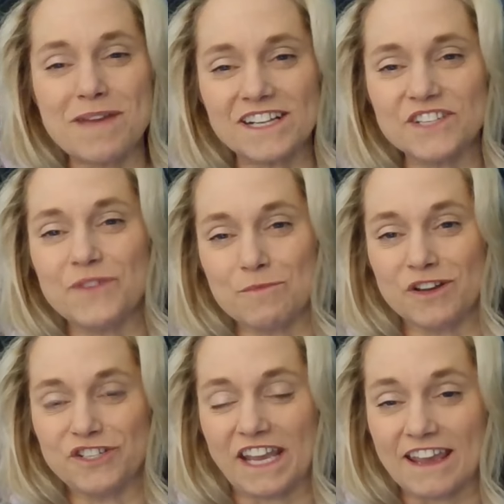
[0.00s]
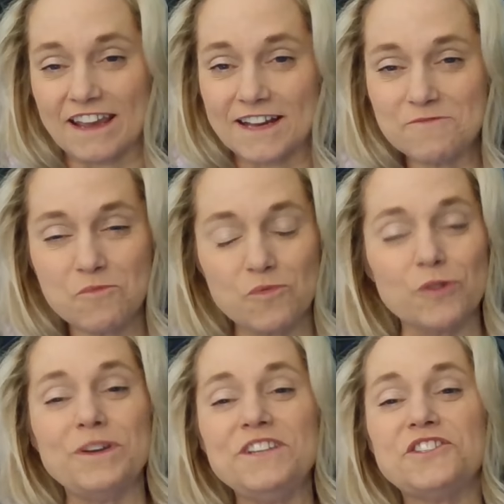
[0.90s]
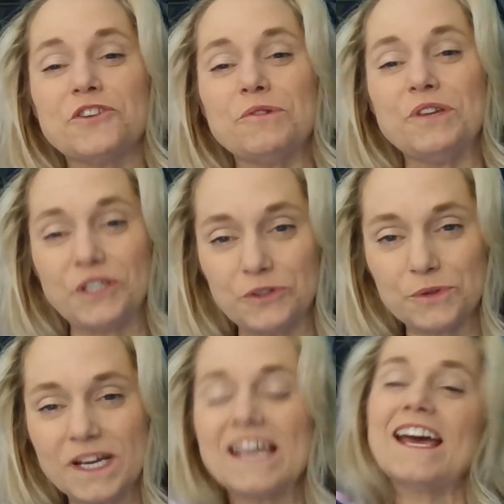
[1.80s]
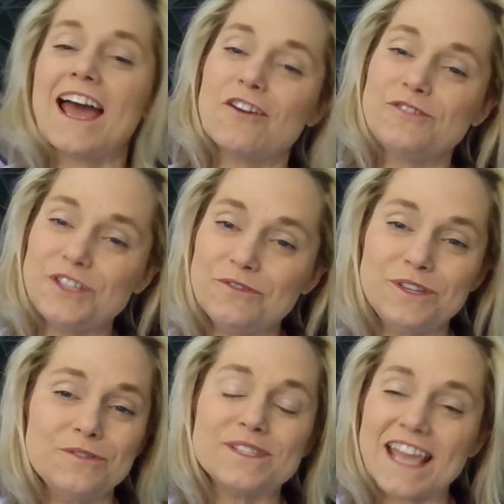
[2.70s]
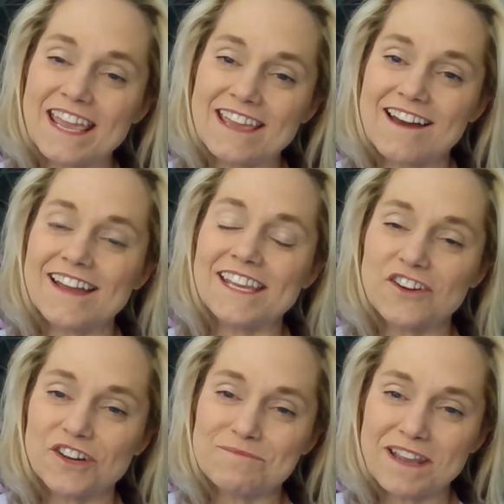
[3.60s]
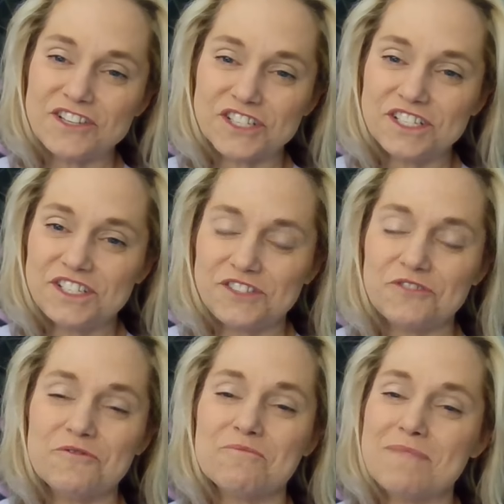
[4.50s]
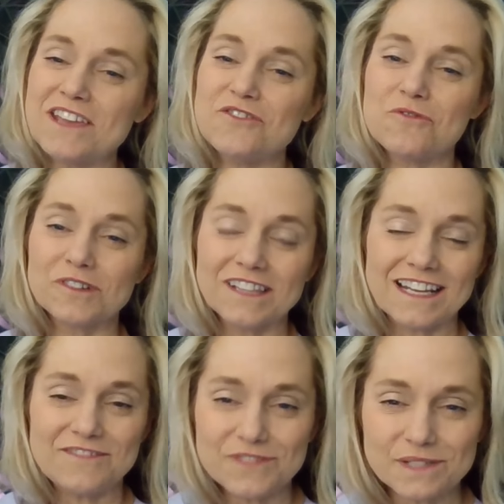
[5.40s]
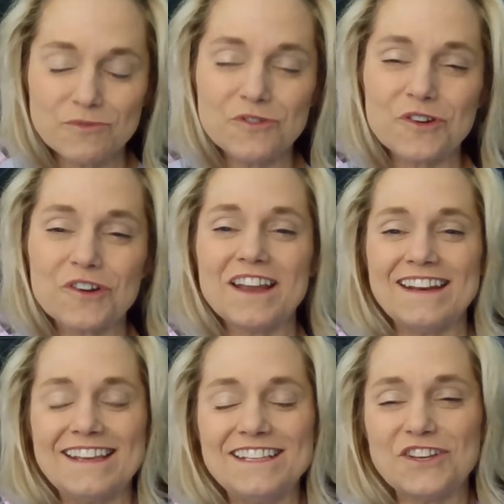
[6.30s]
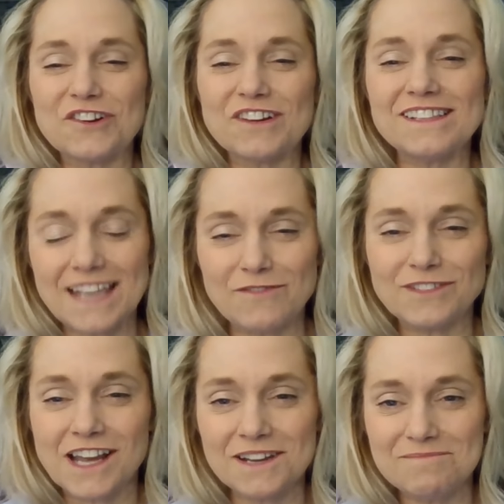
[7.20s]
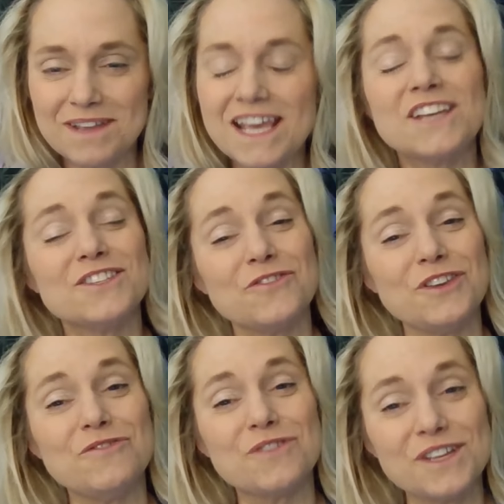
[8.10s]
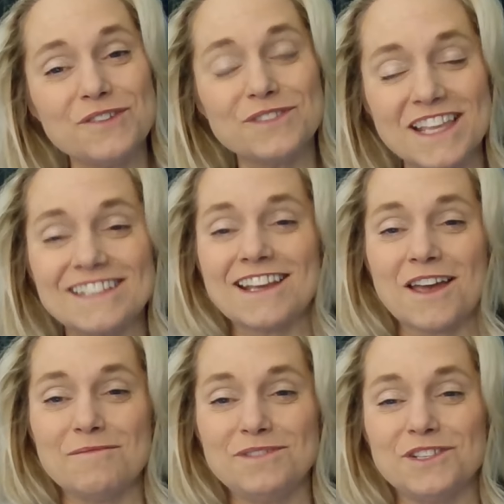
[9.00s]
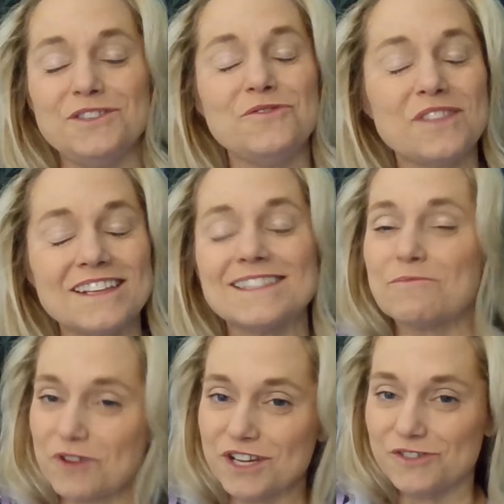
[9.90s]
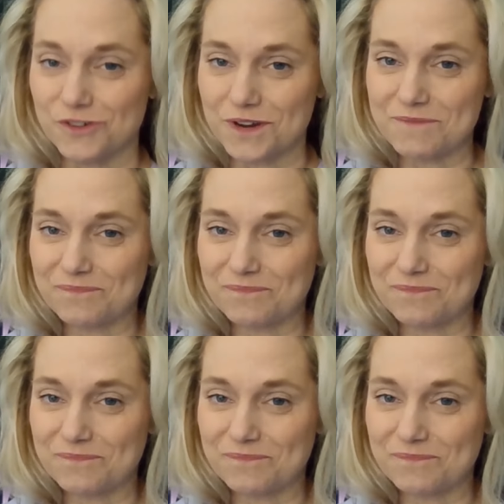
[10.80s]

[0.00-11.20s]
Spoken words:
back to FemLogic AI, where we show you how to use AI and automation to make your life smoother and easier and save time so that you can use that time to do things that bring you joy.